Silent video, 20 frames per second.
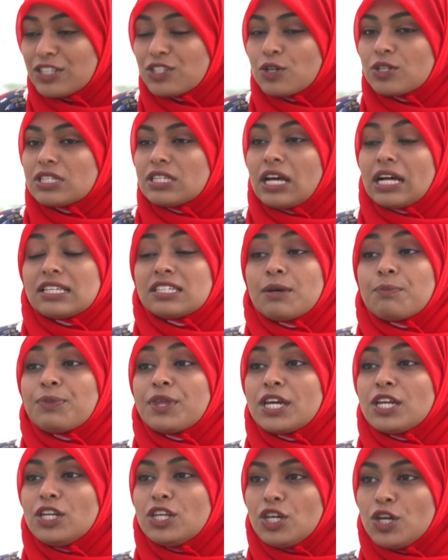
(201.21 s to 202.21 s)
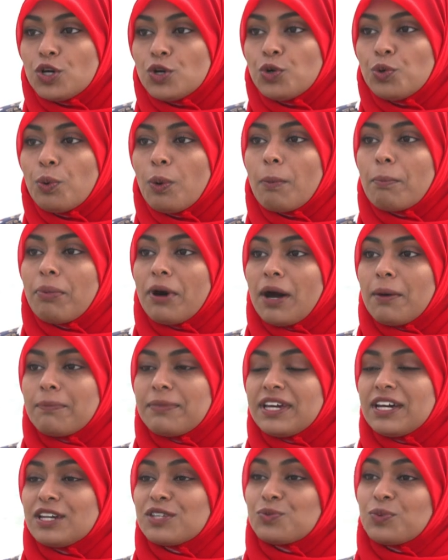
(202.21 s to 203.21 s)
So it's not something new, but
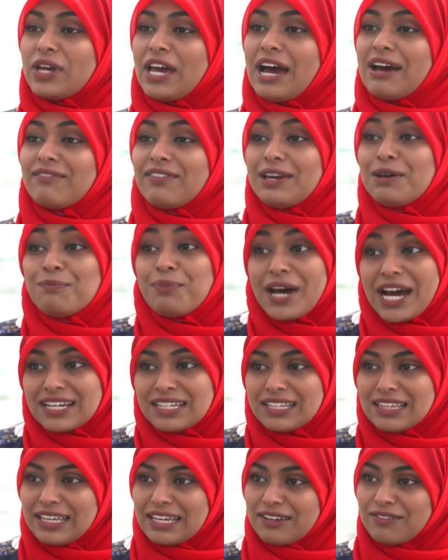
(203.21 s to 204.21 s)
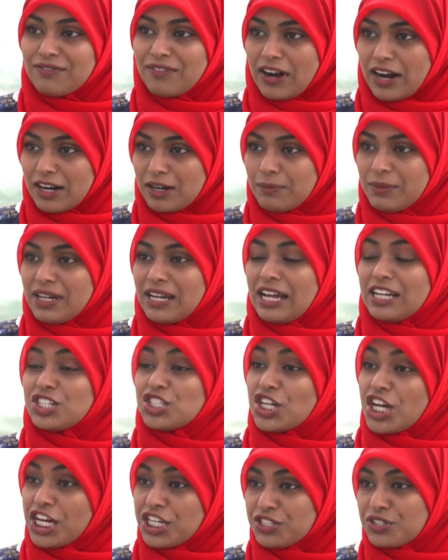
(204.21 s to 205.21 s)
because we have impacted the environment and
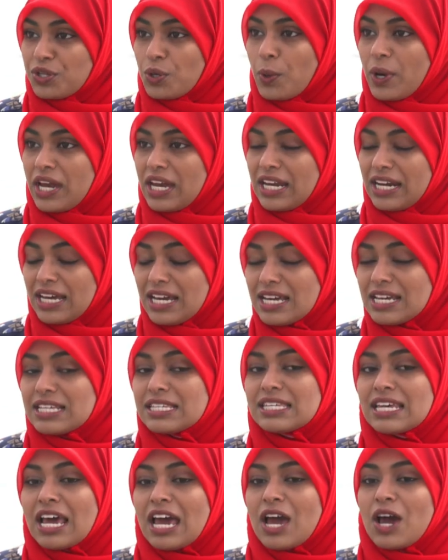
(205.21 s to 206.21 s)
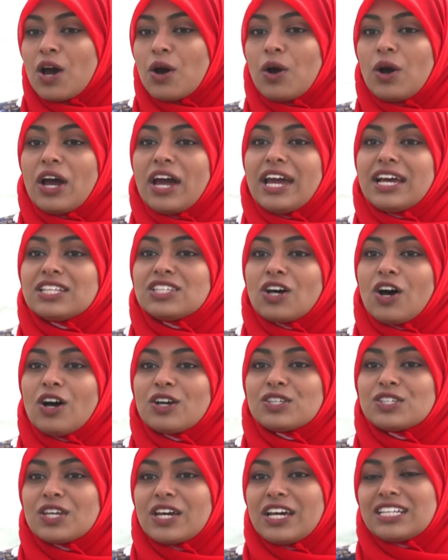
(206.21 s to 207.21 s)
changed the way it is, it's
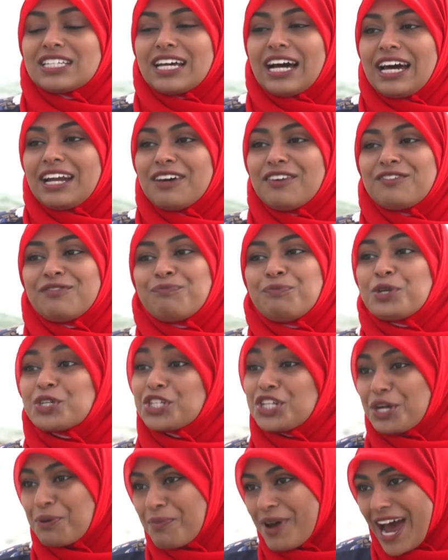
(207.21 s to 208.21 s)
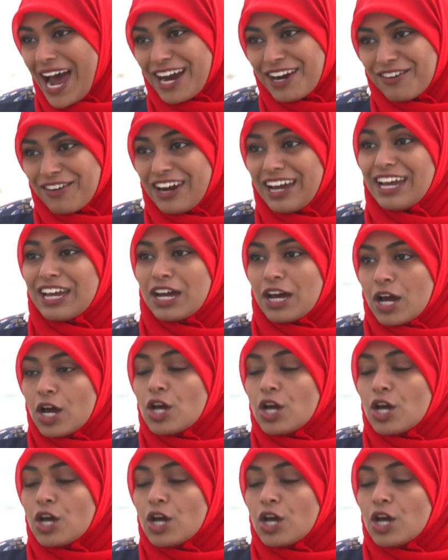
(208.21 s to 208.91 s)
also, it's kind of pushing back, right?